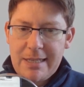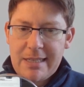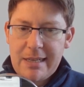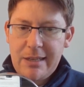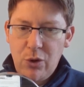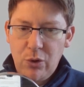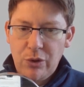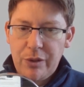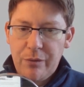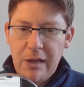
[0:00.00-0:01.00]
and
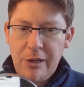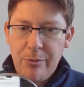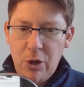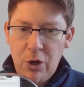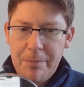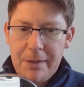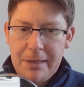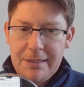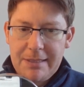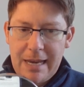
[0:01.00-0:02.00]
hold the volume up
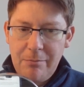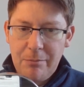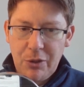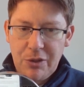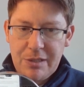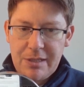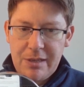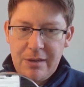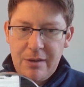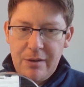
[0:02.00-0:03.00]
and down buttons
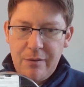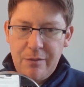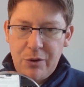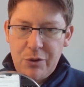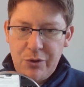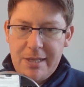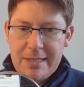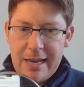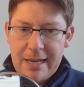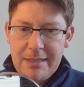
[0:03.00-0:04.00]
for 3
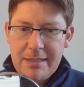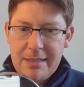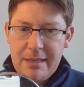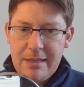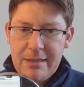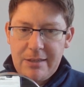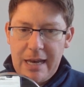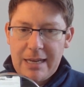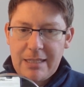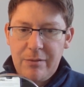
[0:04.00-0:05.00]
seconds to
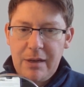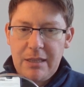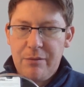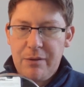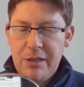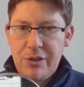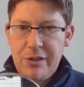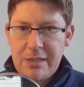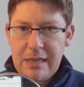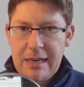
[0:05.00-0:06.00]
activate the feature
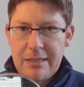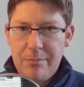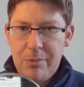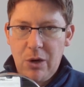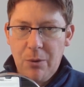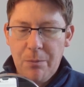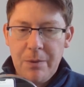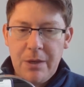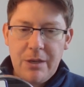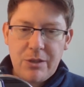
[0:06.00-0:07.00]
you selected below.
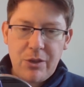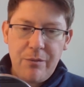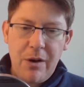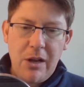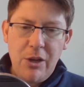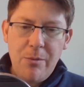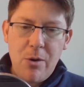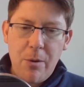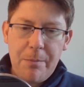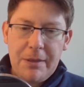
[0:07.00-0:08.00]
So the volume
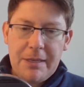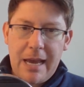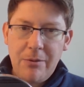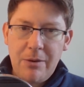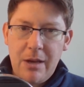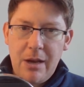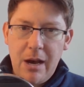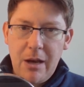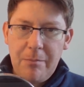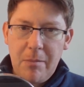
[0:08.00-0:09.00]
up and down
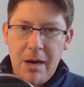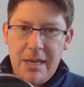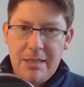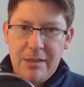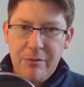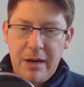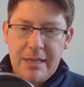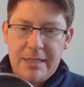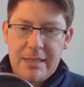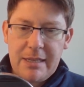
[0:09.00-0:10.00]
on my
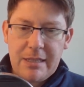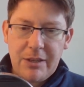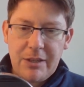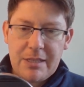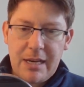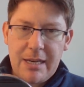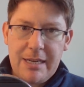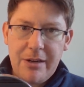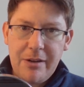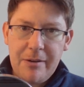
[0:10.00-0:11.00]
device is on the side
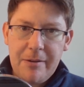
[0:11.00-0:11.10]
here,